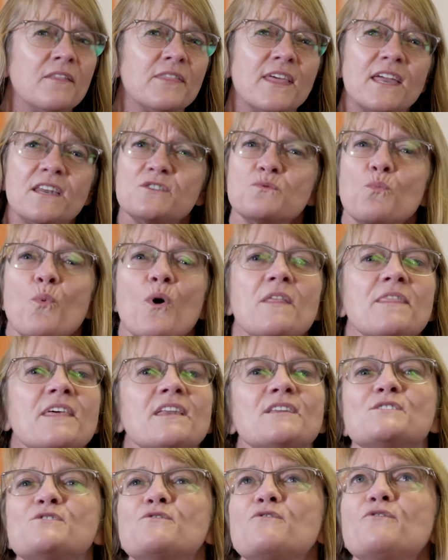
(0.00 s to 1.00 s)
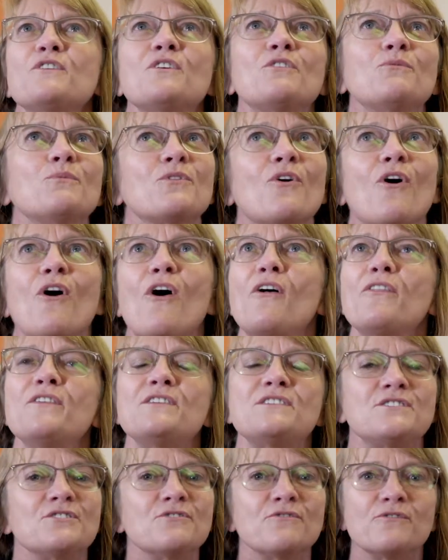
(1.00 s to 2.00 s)
That is one that is filled with all
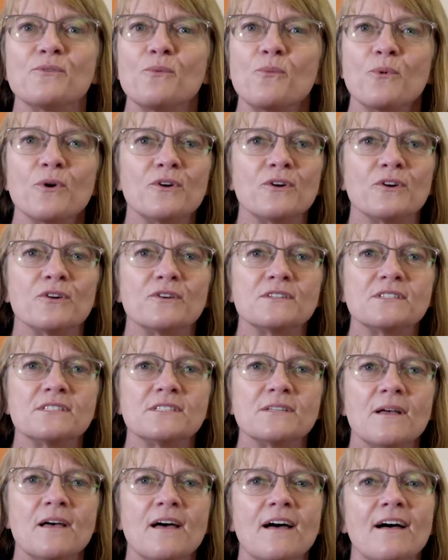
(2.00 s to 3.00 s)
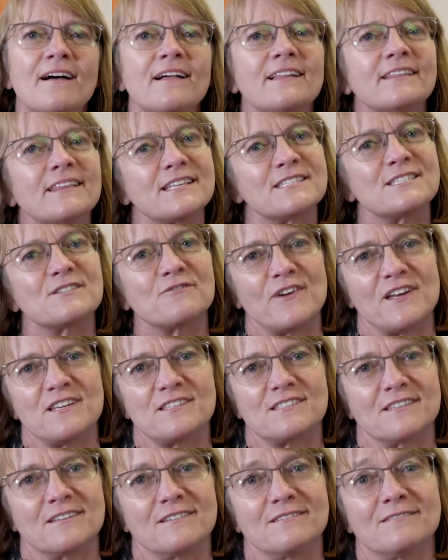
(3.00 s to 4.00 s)
these different words. Let's
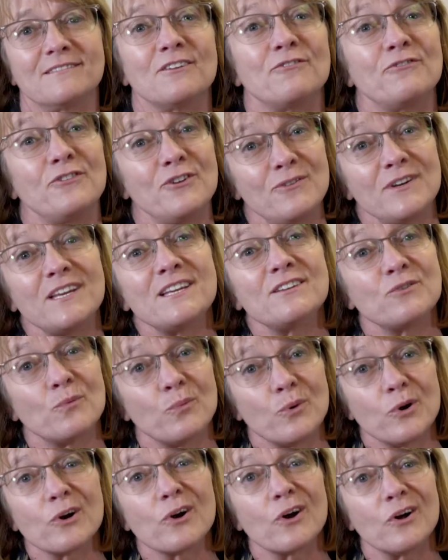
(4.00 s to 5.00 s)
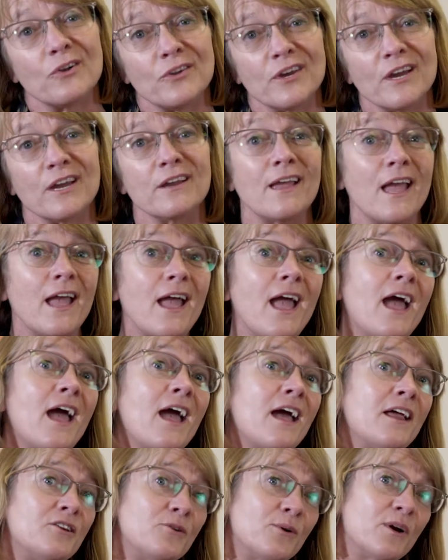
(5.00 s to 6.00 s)
face it, if you need to work all day
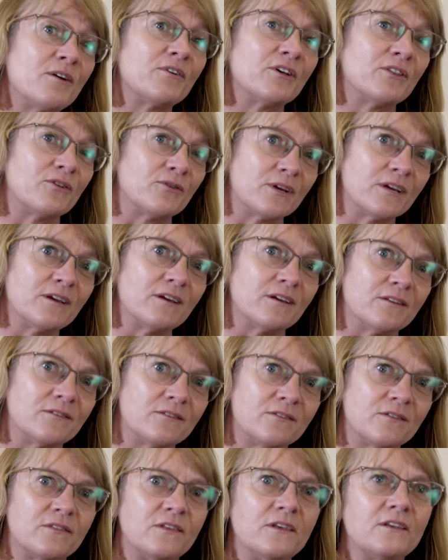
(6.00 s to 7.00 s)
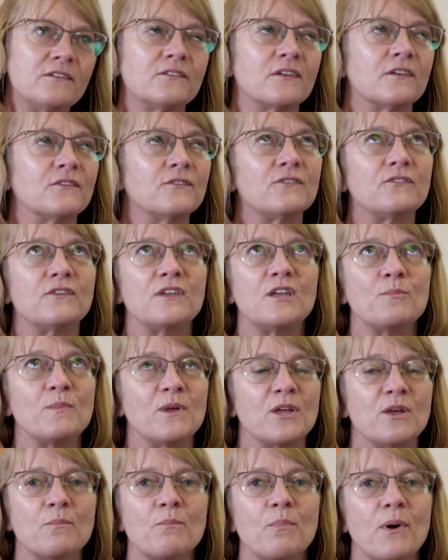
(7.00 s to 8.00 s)
and you have other kids, this can seem
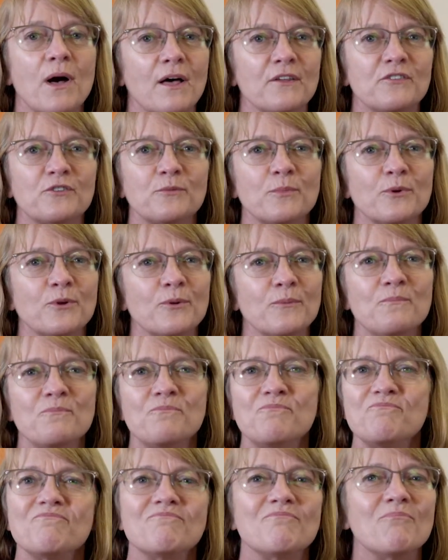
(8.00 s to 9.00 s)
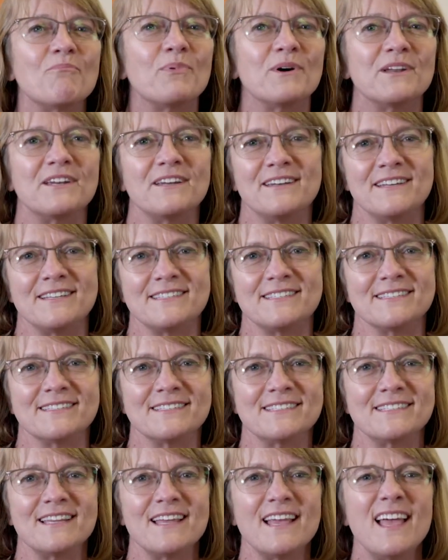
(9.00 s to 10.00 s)
impossible, but it
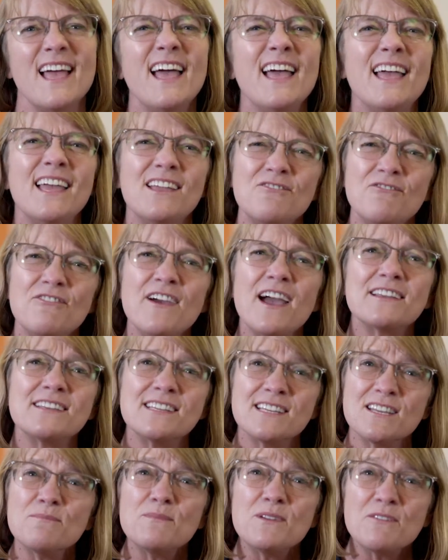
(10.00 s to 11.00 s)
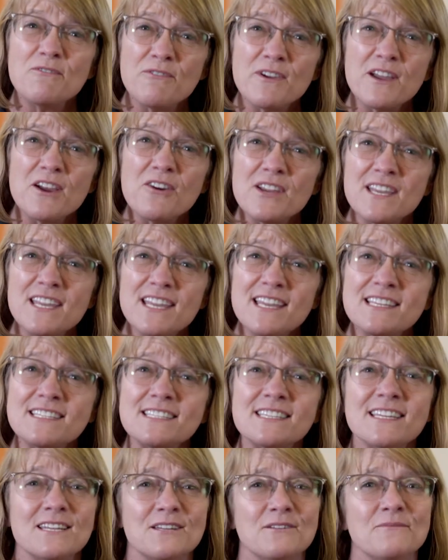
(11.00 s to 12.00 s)
isn't. In fact, it can be very
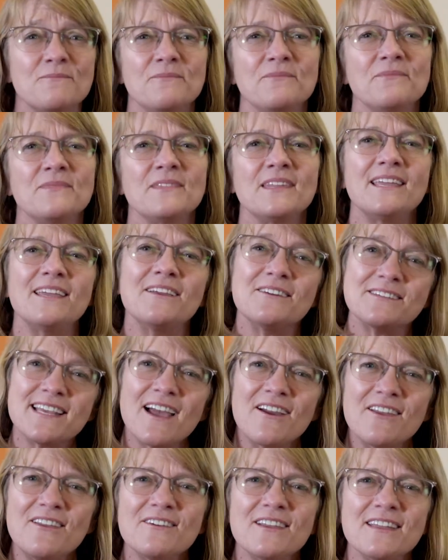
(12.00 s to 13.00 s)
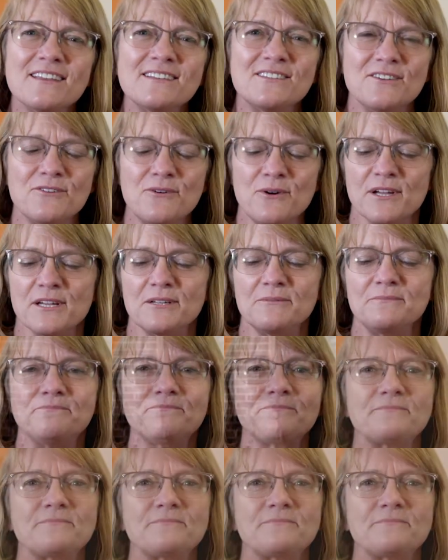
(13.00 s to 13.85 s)
easy. Here's how you can do it.